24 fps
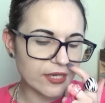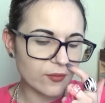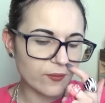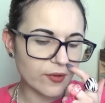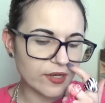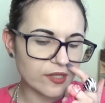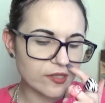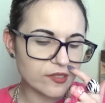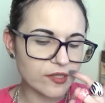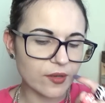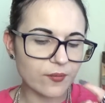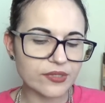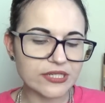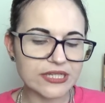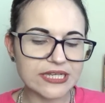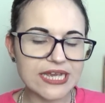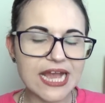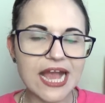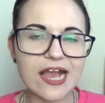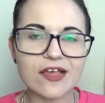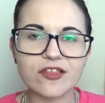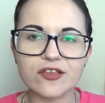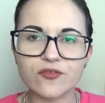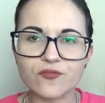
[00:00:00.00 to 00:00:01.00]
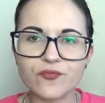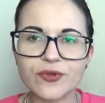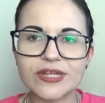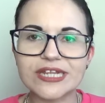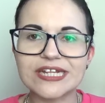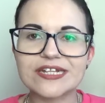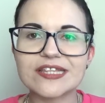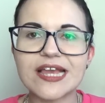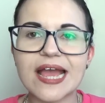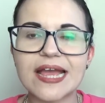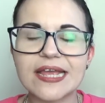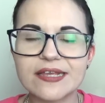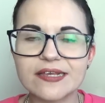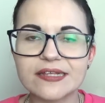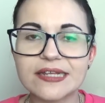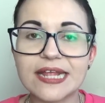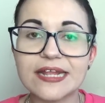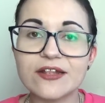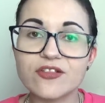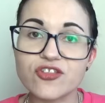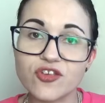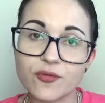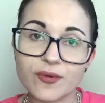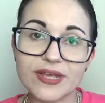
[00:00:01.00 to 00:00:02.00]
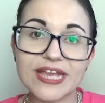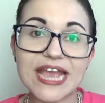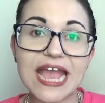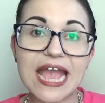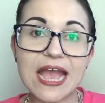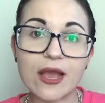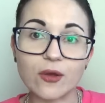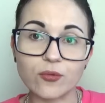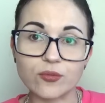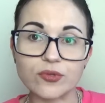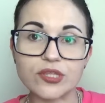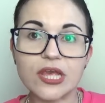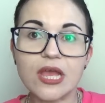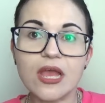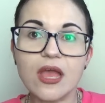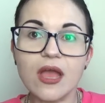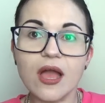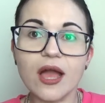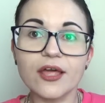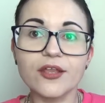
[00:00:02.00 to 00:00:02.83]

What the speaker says: it when somebody hasn't really taken into account